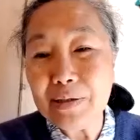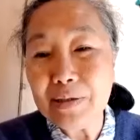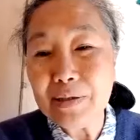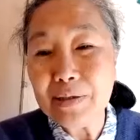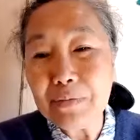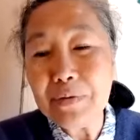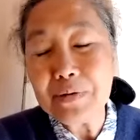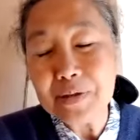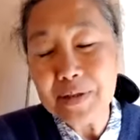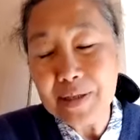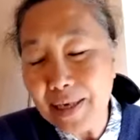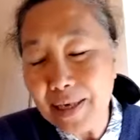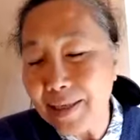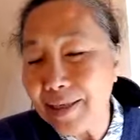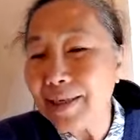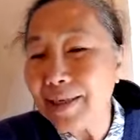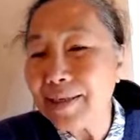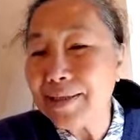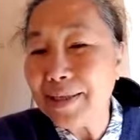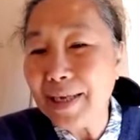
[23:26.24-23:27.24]
your wounds?
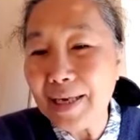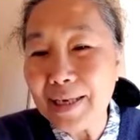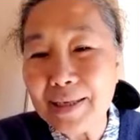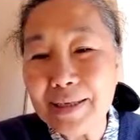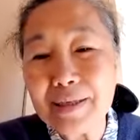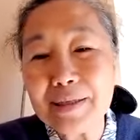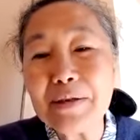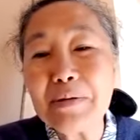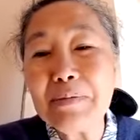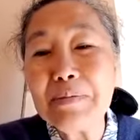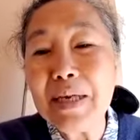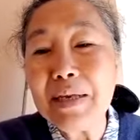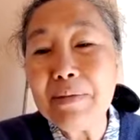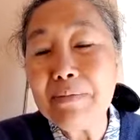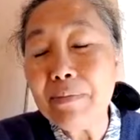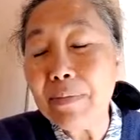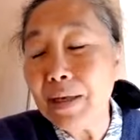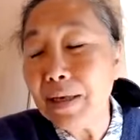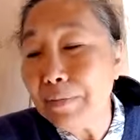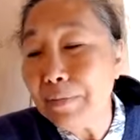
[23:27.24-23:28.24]
Yeah, exactly. So
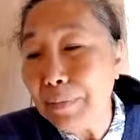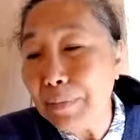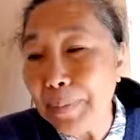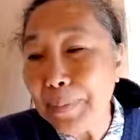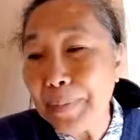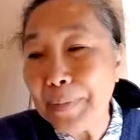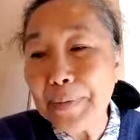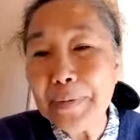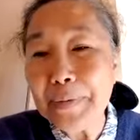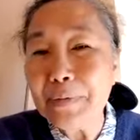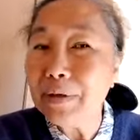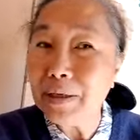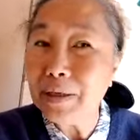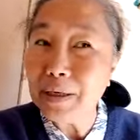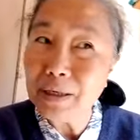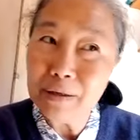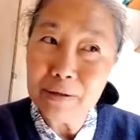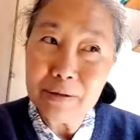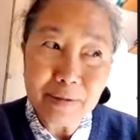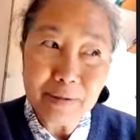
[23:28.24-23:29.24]
many people,
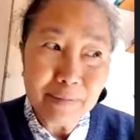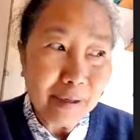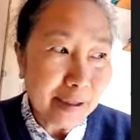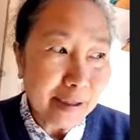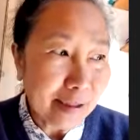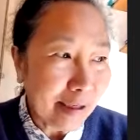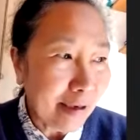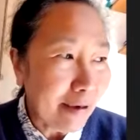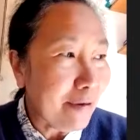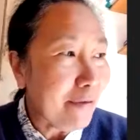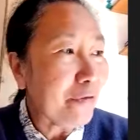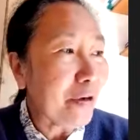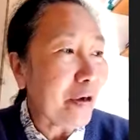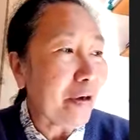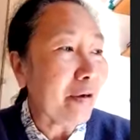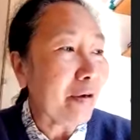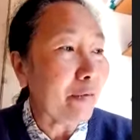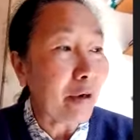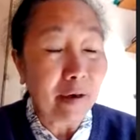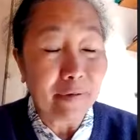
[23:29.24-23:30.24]
including myself,
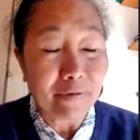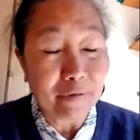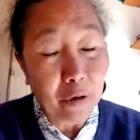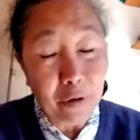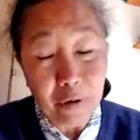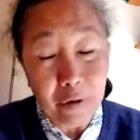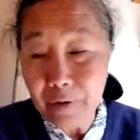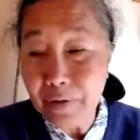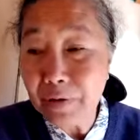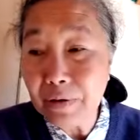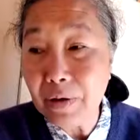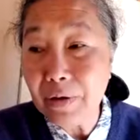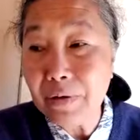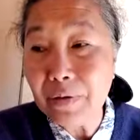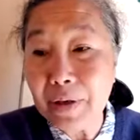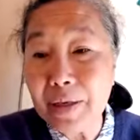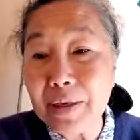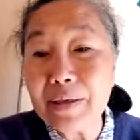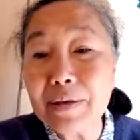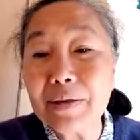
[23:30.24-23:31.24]
have
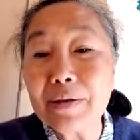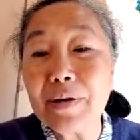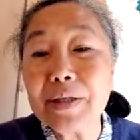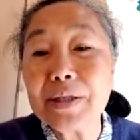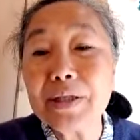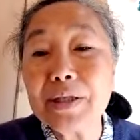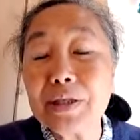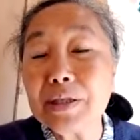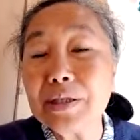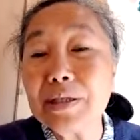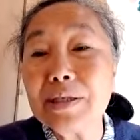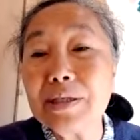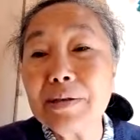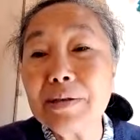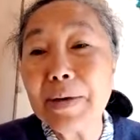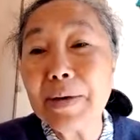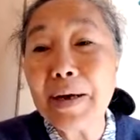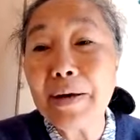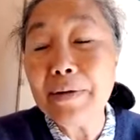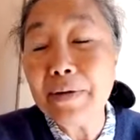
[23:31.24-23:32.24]
ongoing questions
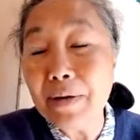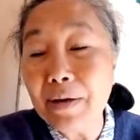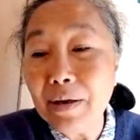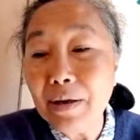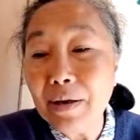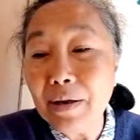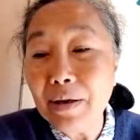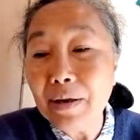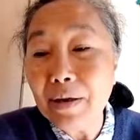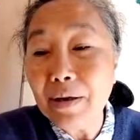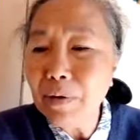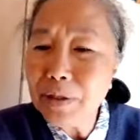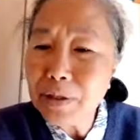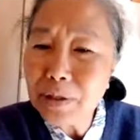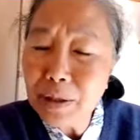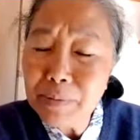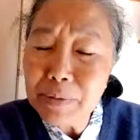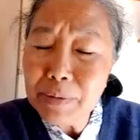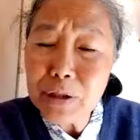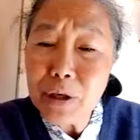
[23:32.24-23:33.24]
about, well,
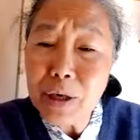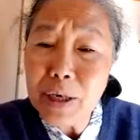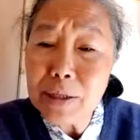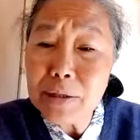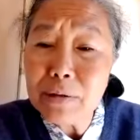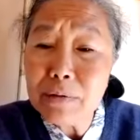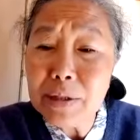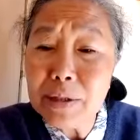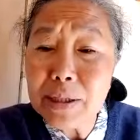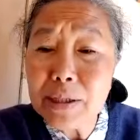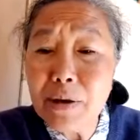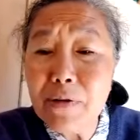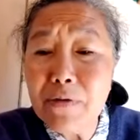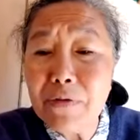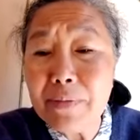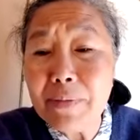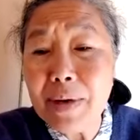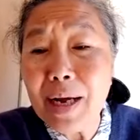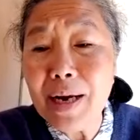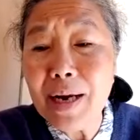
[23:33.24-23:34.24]
what am I trying to
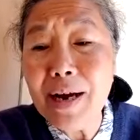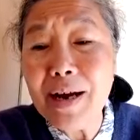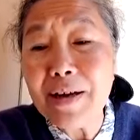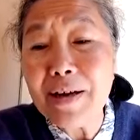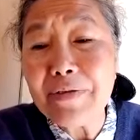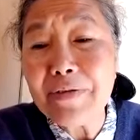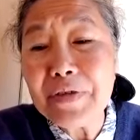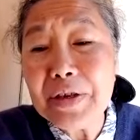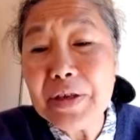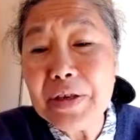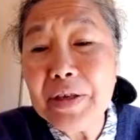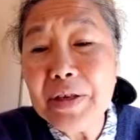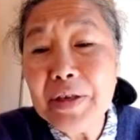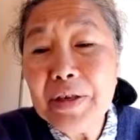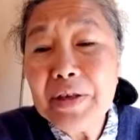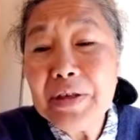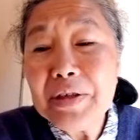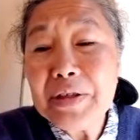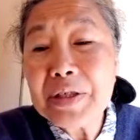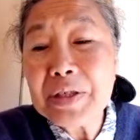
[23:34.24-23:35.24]
resolve in my life?
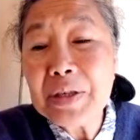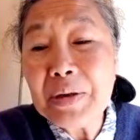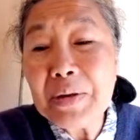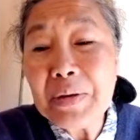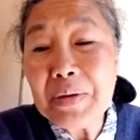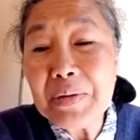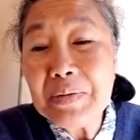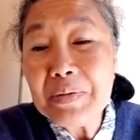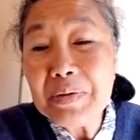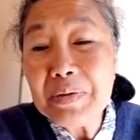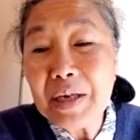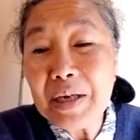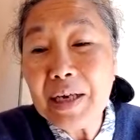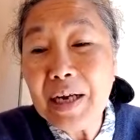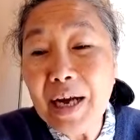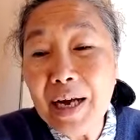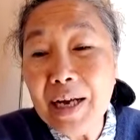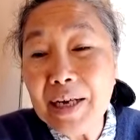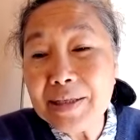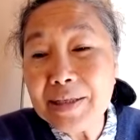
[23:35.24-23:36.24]
So the
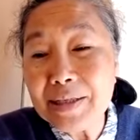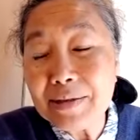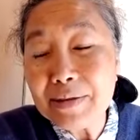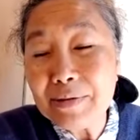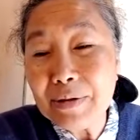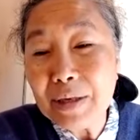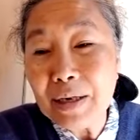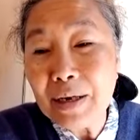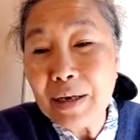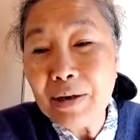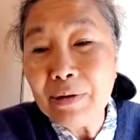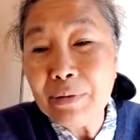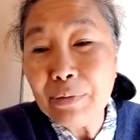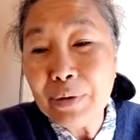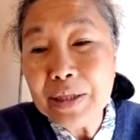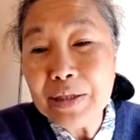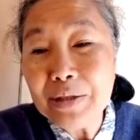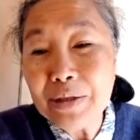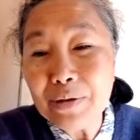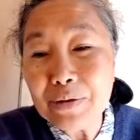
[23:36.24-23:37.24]
cards are a
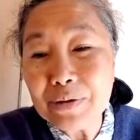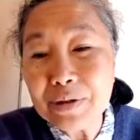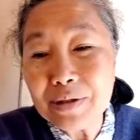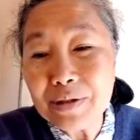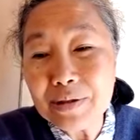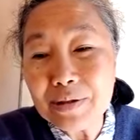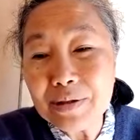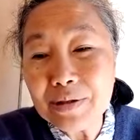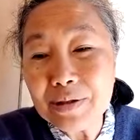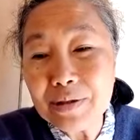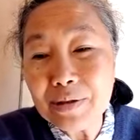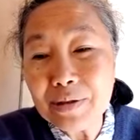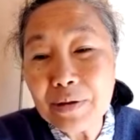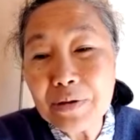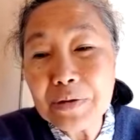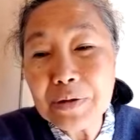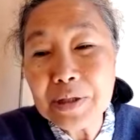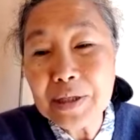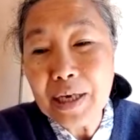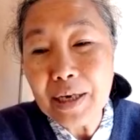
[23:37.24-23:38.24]
window to
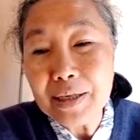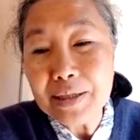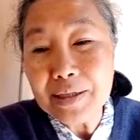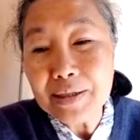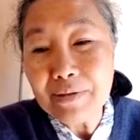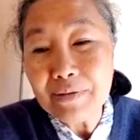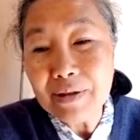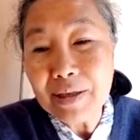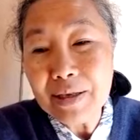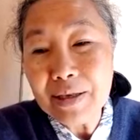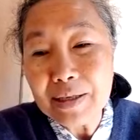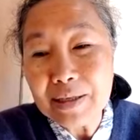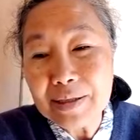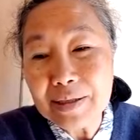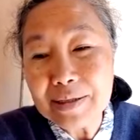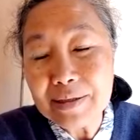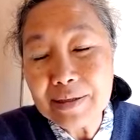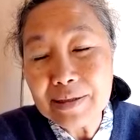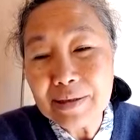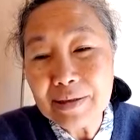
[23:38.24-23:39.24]
those kinds of
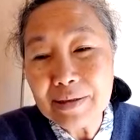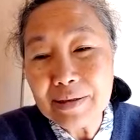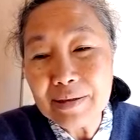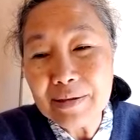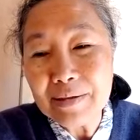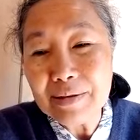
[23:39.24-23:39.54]
things.